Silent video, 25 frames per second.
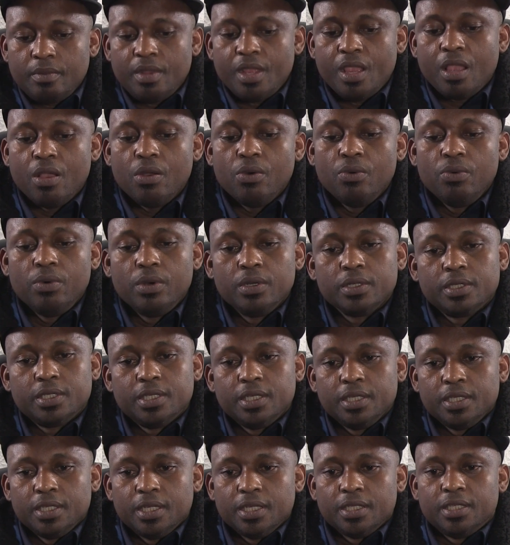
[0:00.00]
One
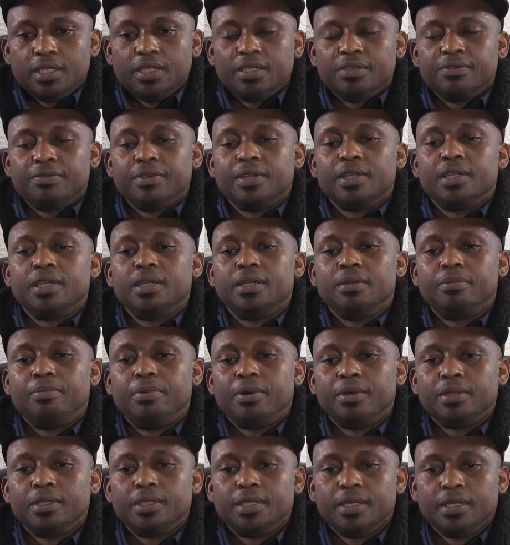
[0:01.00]
thing that is very
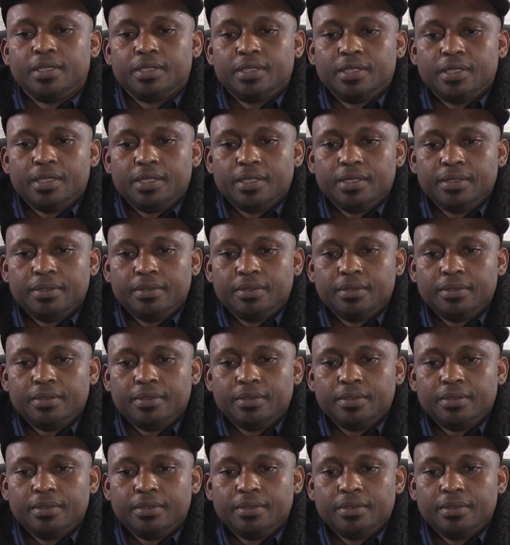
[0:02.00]
important